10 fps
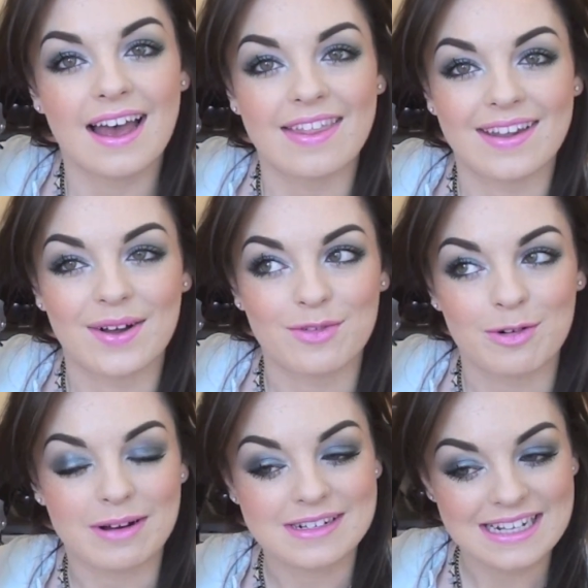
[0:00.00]
and then hold for
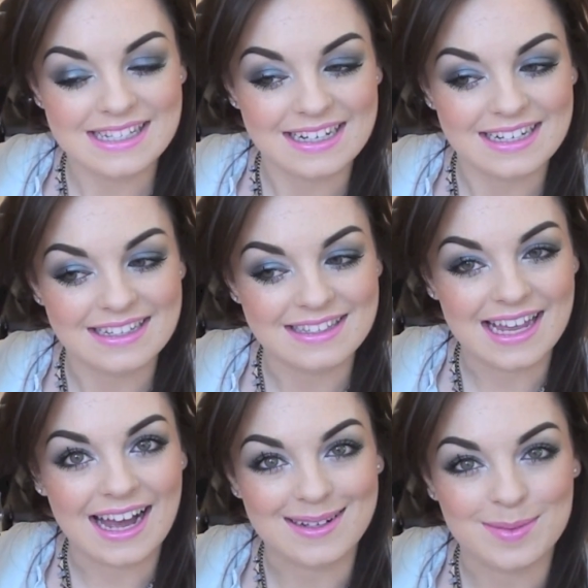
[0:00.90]
about 10 seconds
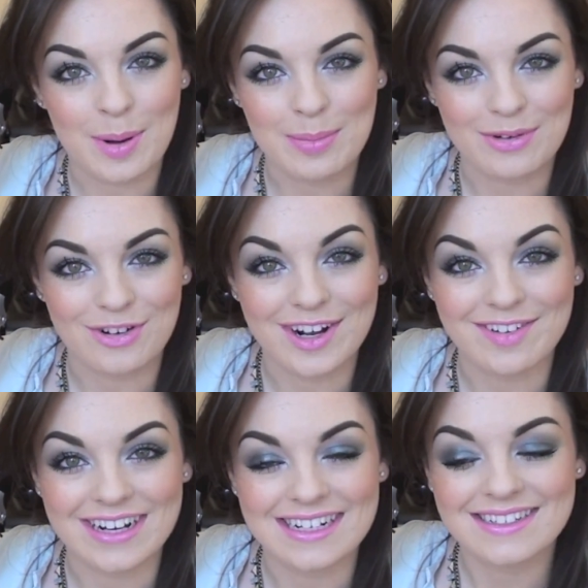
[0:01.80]
and pop your
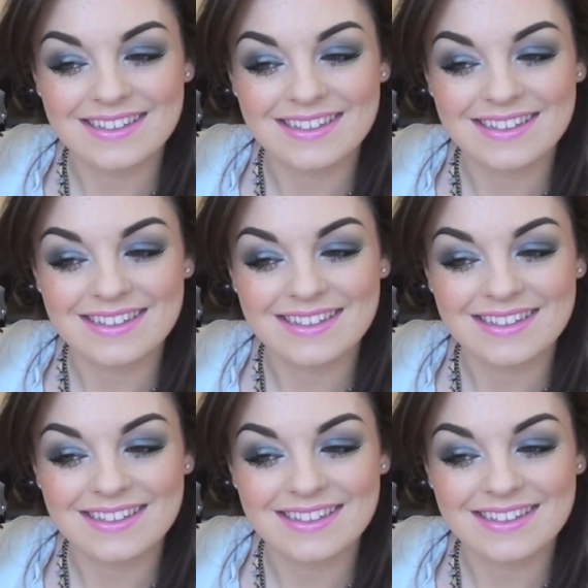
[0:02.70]
roller in.